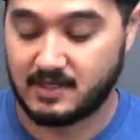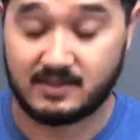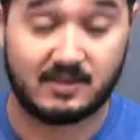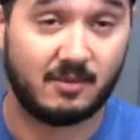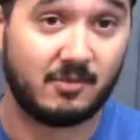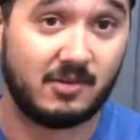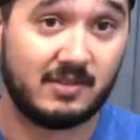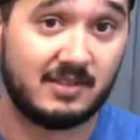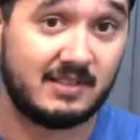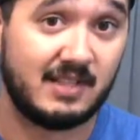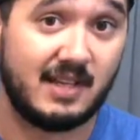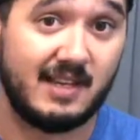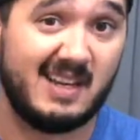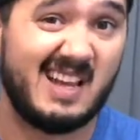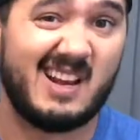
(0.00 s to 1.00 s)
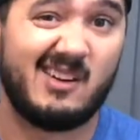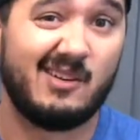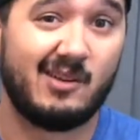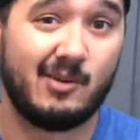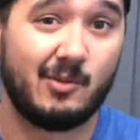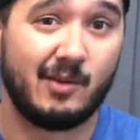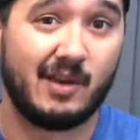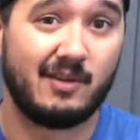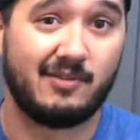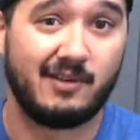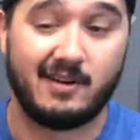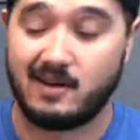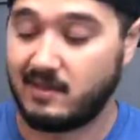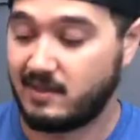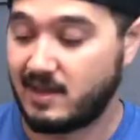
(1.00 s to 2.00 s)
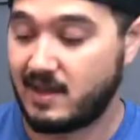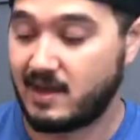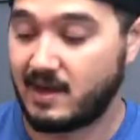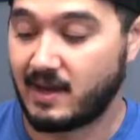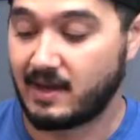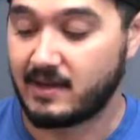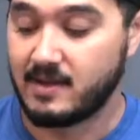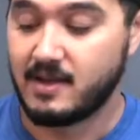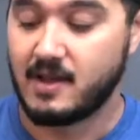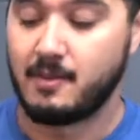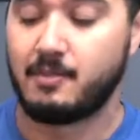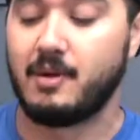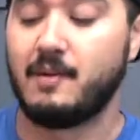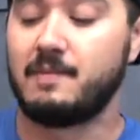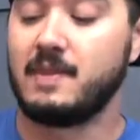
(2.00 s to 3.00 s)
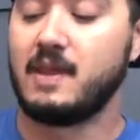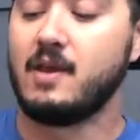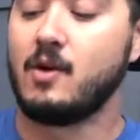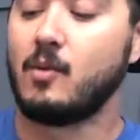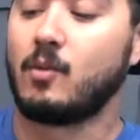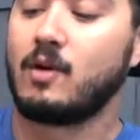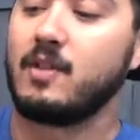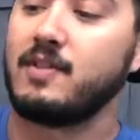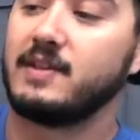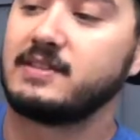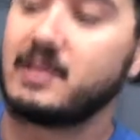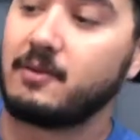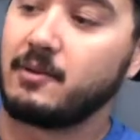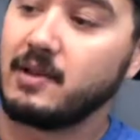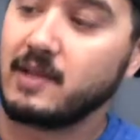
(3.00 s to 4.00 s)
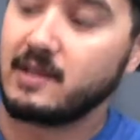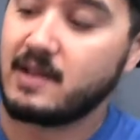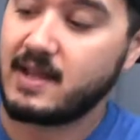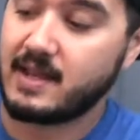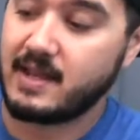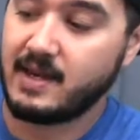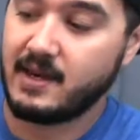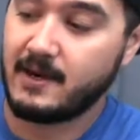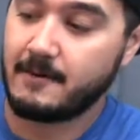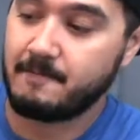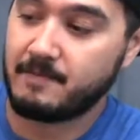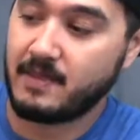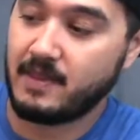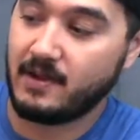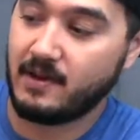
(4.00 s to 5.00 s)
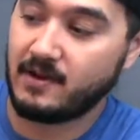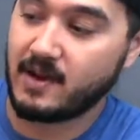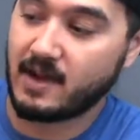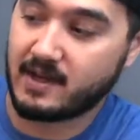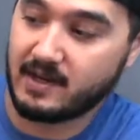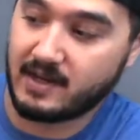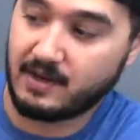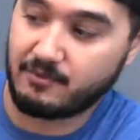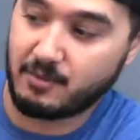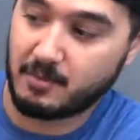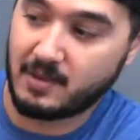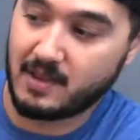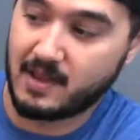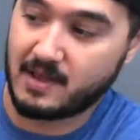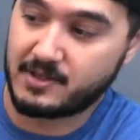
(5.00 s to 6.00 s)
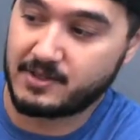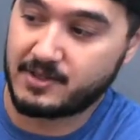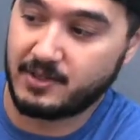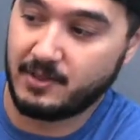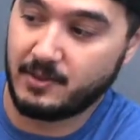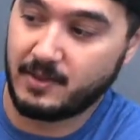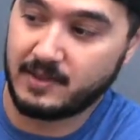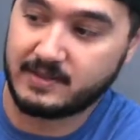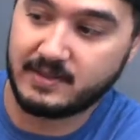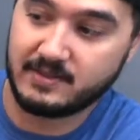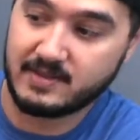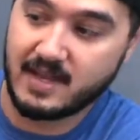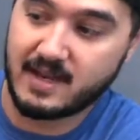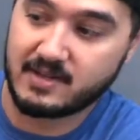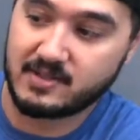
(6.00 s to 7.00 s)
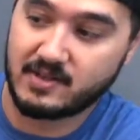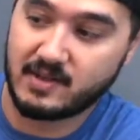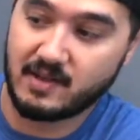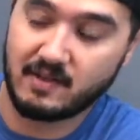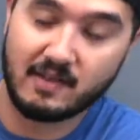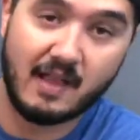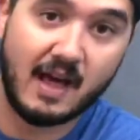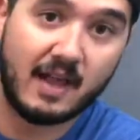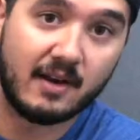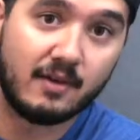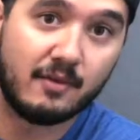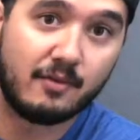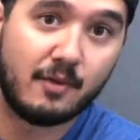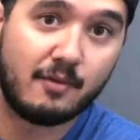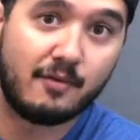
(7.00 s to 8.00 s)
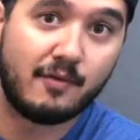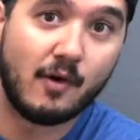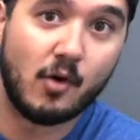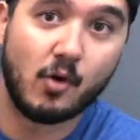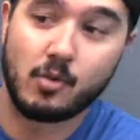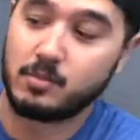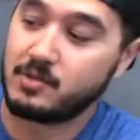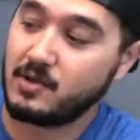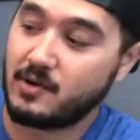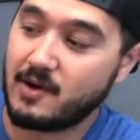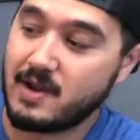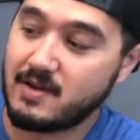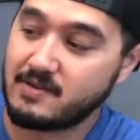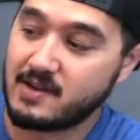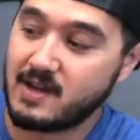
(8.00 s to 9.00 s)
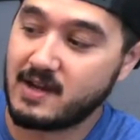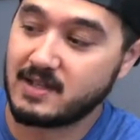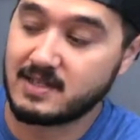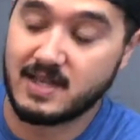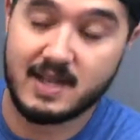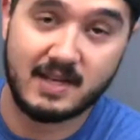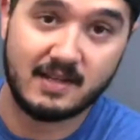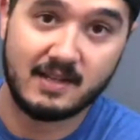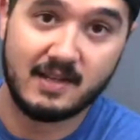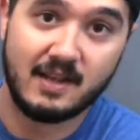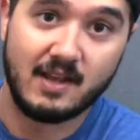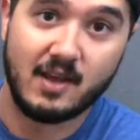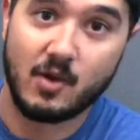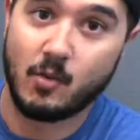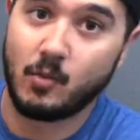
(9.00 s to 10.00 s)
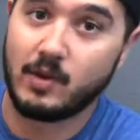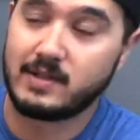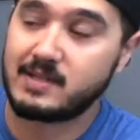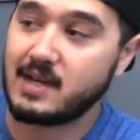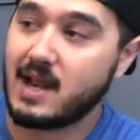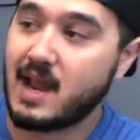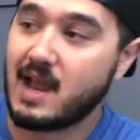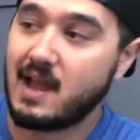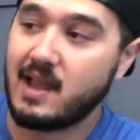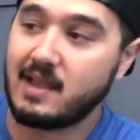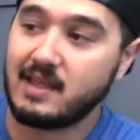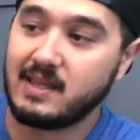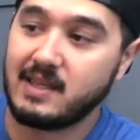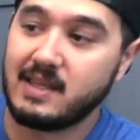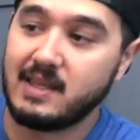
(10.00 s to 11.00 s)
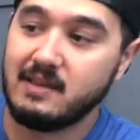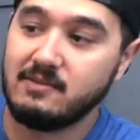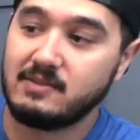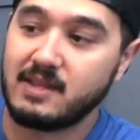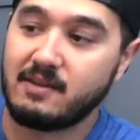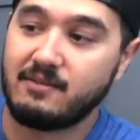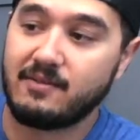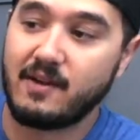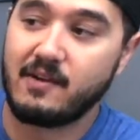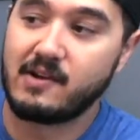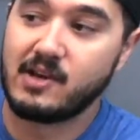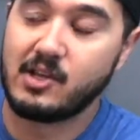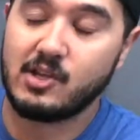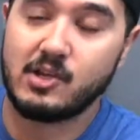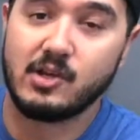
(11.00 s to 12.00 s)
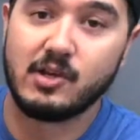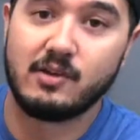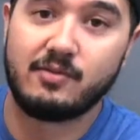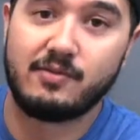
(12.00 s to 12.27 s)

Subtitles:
somewhere on the side. I don't know. We got to figure out the editing. But one of the things I really like here that you're not going to get from a lot of shoe is there's actually a lot of foamed ground contact, which gives a very good